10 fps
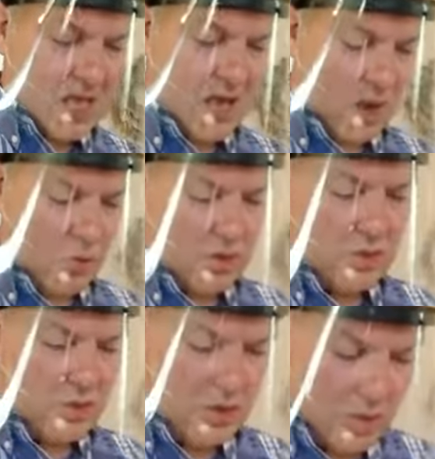I want
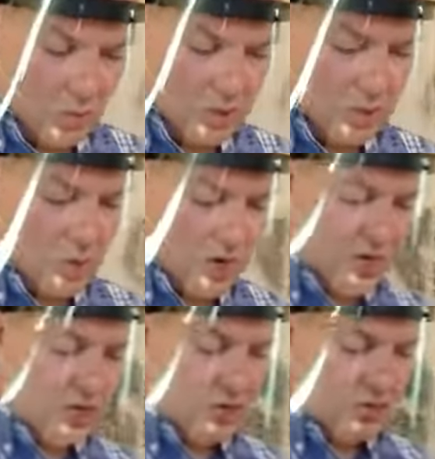to I want to
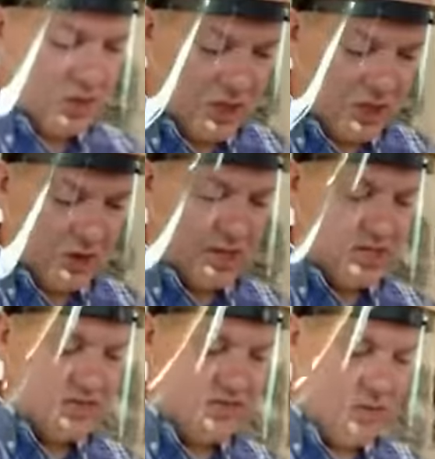read you the
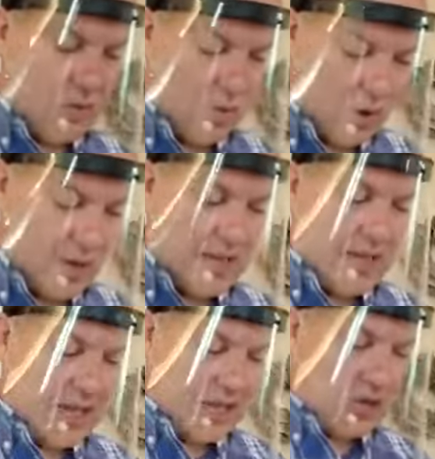lyrics for
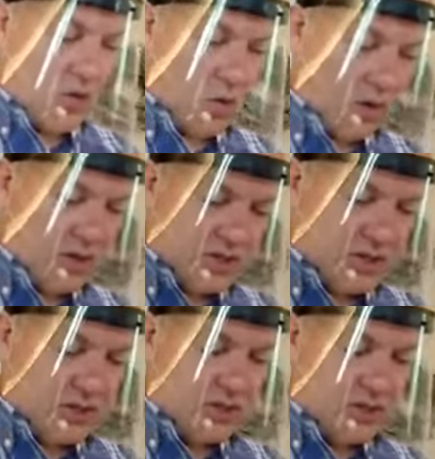the chorus
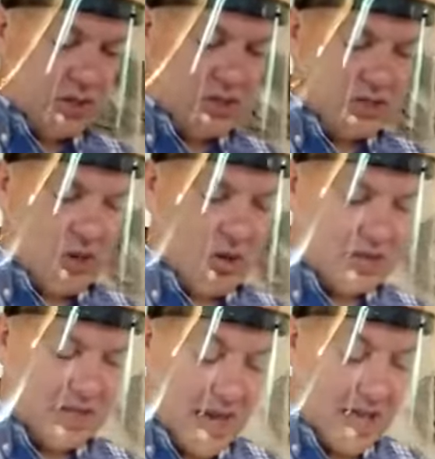to a, a song
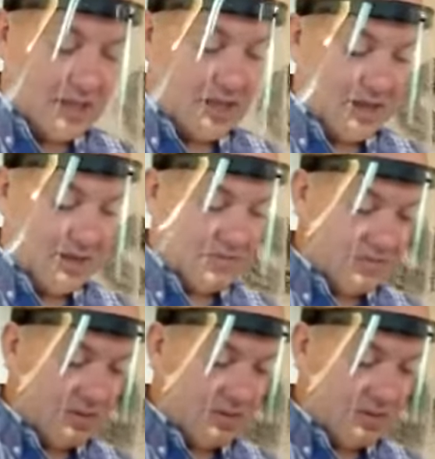that I love.